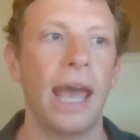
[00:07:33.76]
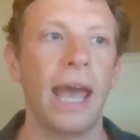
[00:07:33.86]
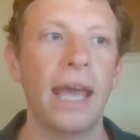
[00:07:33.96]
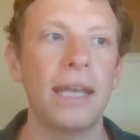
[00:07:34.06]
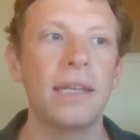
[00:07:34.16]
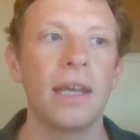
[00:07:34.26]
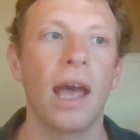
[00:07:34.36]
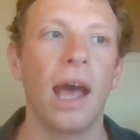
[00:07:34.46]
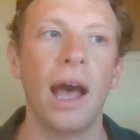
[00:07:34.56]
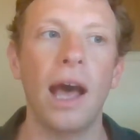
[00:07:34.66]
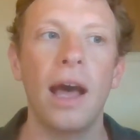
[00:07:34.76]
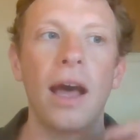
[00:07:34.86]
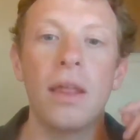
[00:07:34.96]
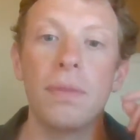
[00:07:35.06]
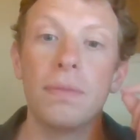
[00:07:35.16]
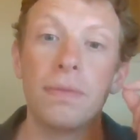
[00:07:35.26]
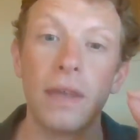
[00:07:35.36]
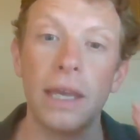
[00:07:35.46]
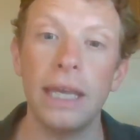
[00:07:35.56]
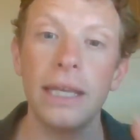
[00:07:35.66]
And
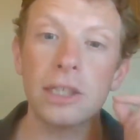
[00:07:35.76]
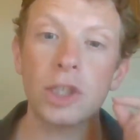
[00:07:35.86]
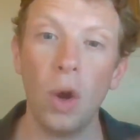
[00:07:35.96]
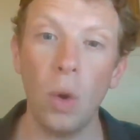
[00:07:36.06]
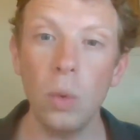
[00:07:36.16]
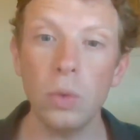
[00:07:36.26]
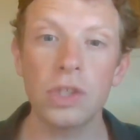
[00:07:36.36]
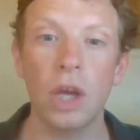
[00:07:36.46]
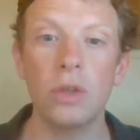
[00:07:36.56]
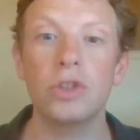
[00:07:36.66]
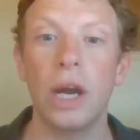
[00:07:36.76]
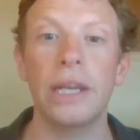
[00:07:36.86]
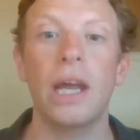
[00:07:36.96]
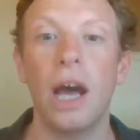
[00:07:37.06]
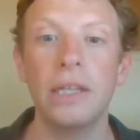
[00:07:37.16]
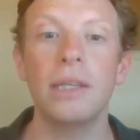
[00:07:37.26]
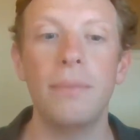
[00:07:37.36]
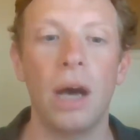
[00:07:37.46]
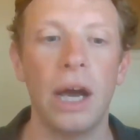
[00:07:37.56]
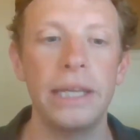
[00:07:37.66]
the English also try and
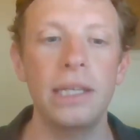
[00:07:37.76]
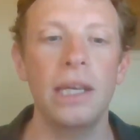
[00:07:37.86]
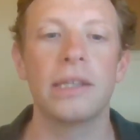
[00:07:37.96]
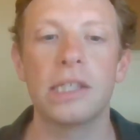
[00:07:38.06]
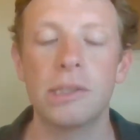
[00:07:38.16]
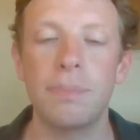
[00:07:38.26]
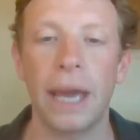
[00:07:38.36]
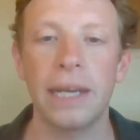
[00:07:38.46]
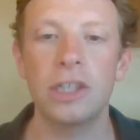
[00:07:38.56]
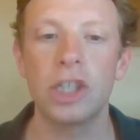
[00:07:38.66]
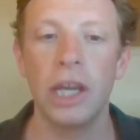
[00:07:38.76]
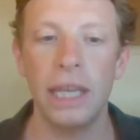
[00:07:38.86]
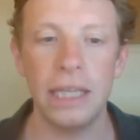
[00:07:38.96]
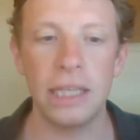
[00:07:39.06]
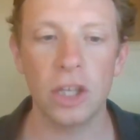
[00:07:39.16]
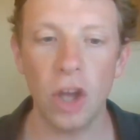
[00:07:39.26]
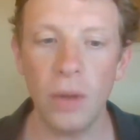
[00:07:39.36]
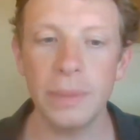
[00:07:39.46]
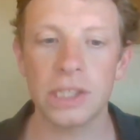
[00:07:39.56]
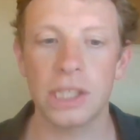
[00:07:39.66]
undermine the Spanish
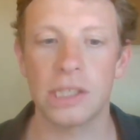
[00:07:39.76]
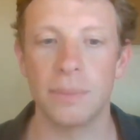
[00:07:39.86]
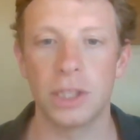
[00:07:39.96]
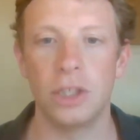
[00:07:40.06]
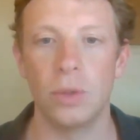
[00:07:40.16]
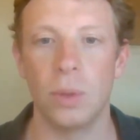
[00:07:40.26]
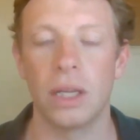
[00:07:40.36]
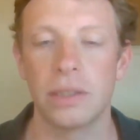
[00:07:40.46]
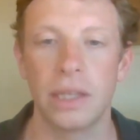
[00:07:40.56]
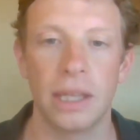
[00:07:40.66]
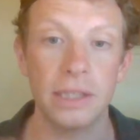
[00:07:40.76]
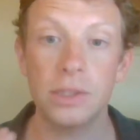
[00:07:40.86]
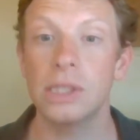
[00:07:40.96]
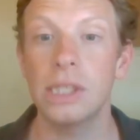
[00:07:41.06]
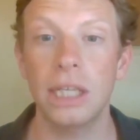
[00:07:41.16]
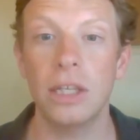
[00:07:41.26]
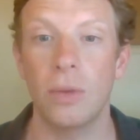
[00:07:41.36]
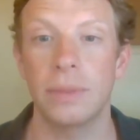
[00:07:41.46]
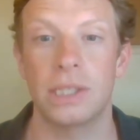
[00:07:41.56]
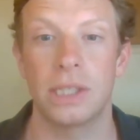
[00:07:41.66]
economic system of the New World. And this is an
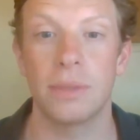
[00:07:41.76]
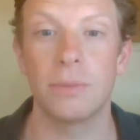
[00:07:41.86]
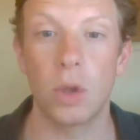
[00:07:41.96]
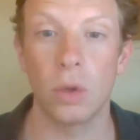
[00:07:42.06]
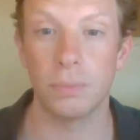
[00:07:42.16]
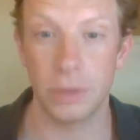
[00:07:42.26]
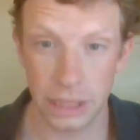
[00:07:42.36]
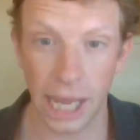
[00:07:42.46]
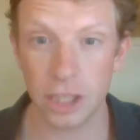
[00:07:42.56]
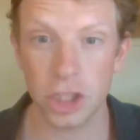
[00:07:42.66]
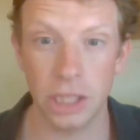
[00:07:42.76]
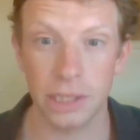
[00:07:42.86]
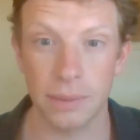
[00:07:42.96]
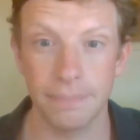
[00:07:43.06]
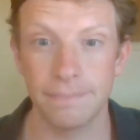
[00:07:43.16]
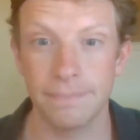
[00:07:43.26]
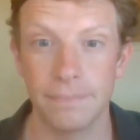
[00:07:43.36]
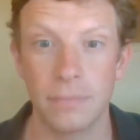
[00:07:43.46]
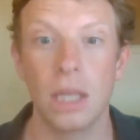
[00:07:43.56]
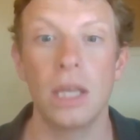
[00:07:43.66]
economic system called protectionism.
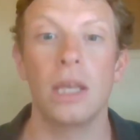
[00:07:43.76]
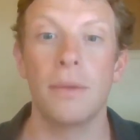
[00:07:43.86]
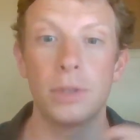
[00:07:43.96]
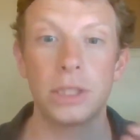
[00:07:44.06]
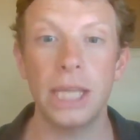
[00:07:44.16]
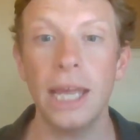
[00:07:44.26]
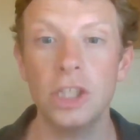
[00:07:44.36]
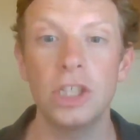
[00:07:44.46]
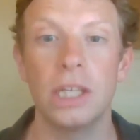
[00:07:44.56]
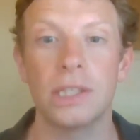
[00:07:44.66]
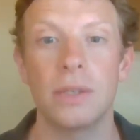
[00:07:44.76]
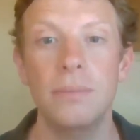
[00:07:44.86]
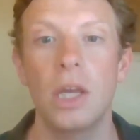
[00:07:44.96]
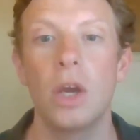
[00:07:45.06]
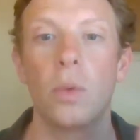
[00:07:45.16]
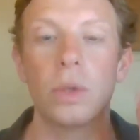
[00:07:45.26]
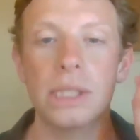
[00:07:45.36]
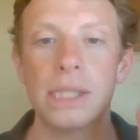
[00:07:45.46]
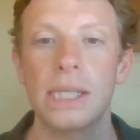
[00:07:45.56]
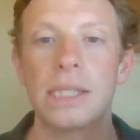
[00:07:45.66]
Protectionism was
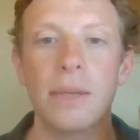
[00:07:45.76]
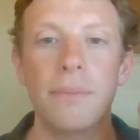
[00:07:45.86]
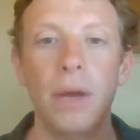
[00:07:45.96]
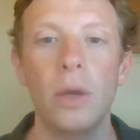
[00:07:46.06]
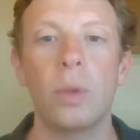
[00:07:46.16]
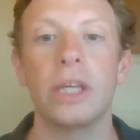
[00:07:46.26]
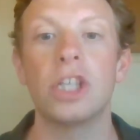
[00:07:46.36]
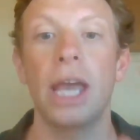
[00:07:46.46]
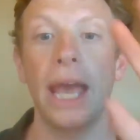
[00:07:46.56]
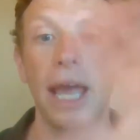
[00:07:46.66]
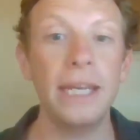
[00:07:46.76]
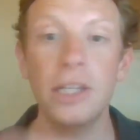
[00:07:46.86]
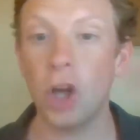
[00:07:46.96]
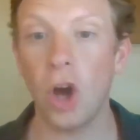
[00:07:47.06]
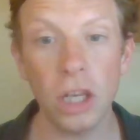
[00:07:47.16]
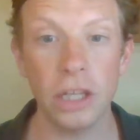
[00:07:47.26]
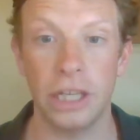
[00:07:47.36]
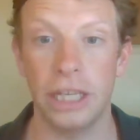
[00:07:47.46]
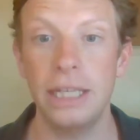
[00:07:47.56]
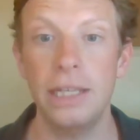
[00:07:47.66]
a system by which any
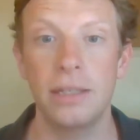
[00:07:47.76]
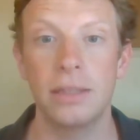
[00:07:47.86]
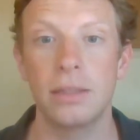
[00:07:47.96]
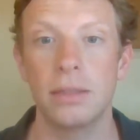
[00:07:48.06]
colony,